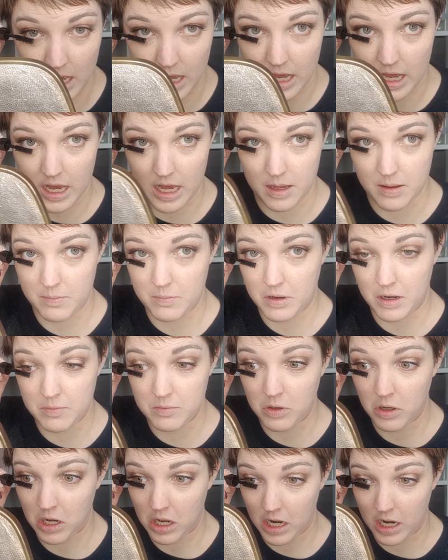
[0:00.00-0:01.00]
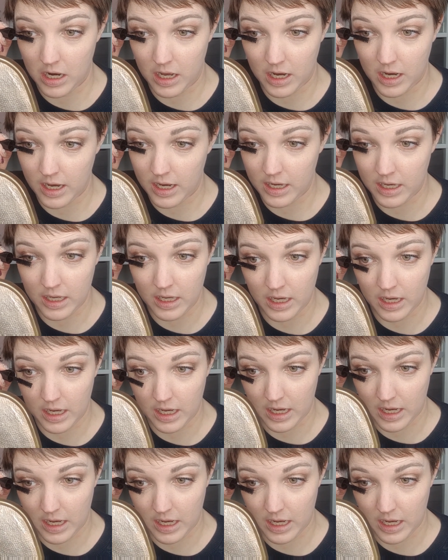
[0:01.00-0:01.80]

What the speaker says: I'm not going to lie,